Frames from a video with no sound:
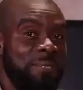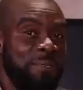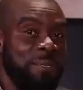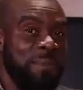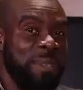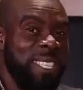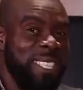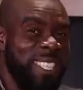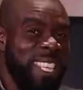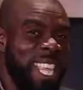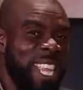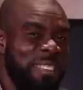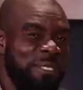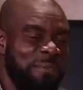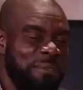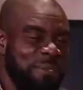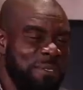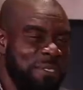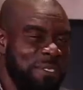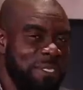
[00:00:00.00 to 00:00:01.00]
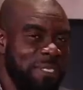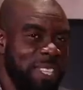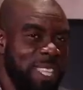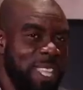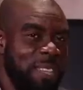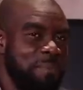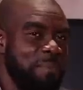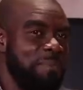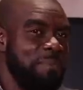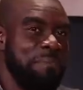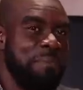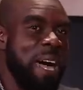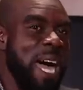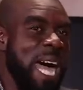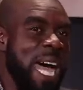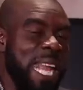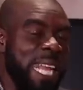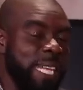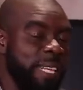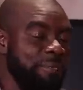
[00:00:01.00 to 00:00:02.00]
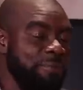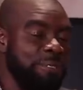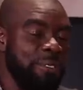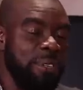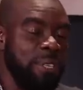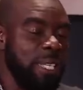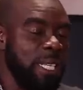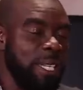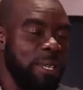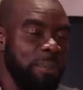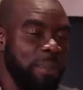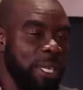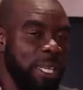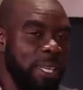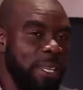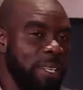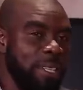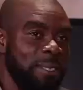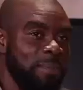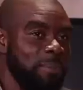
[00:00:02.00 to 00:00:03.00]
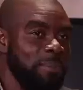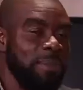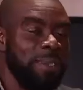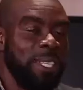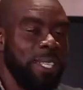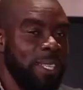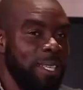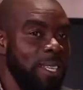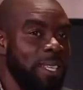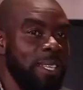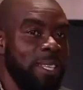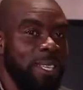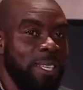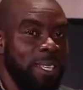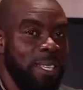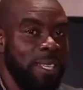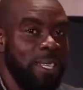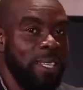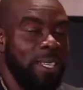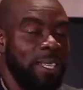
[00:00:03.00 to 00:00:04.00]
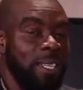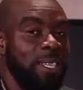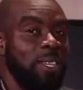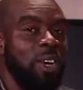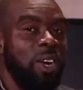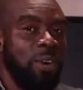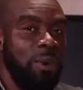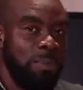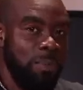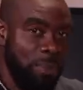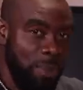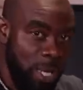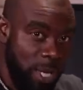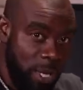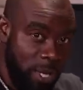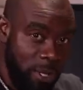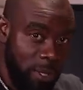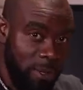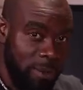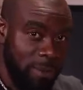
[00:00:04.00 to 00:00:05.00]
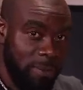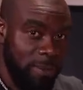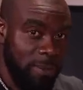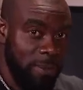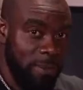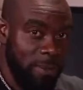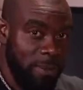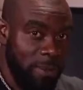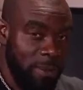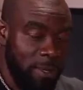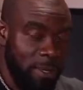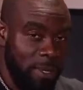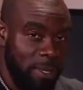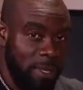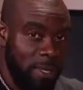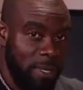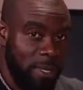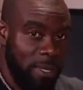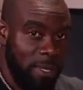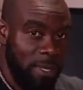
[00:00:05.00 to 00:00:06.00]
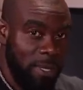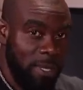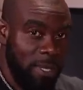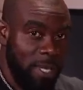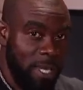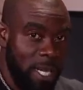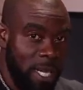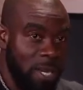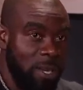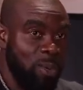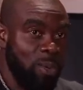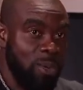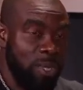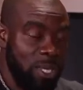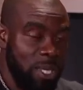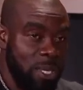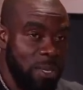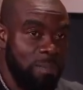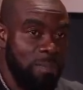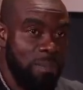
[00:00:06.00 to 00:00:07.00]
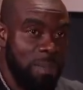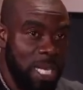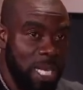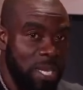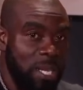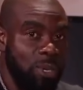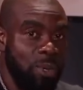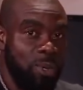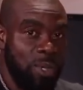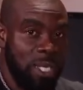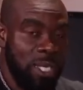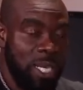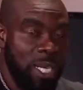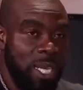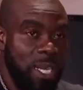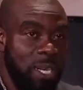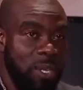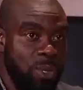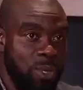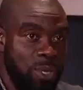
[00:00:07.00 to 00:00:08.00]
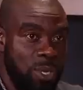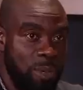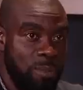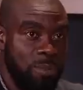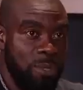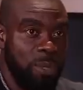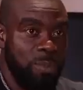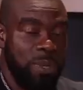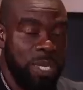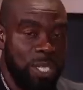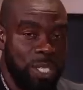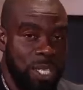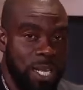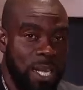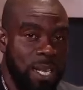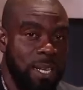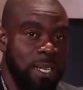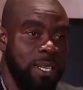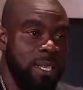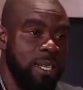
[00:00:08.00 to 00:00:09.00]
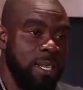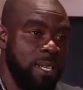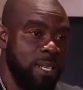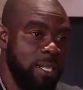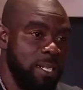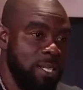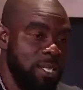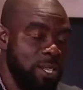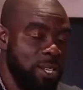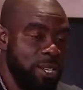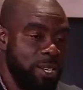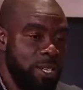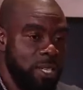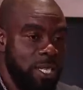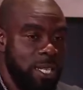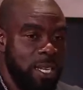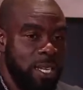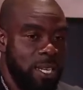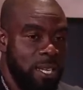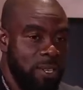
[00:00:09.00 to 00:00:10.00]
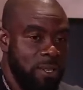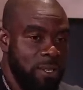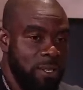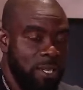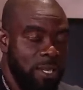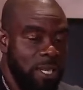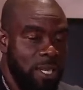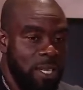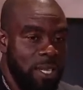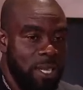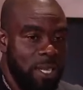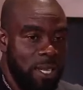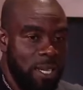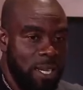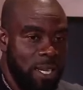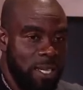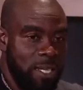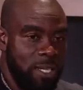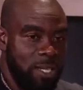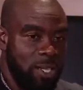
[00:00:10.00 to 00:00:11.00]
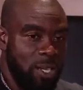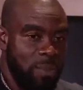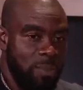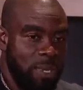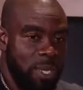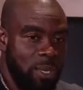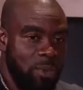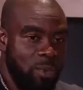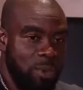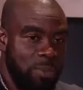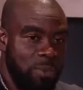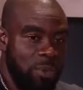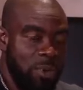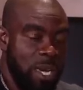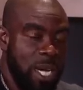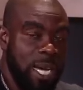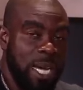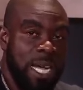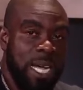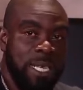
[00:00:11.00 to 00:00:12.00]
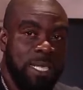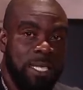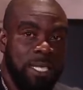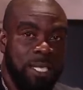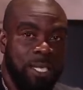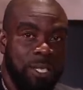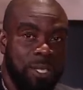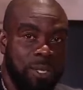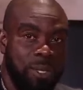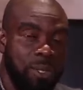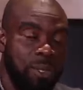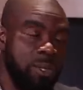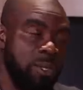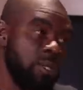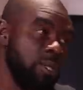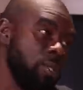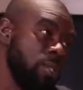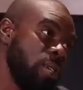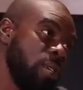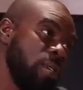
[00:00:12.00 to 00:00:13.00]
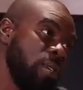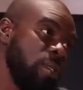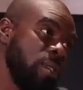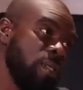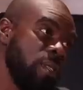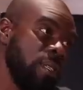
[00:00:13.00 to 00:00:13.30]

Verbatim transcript: it for myself. And ball in front of me and it humble you and know, make you know say you do something special in you know, this earth, you know. And it's something we more and continue to do. So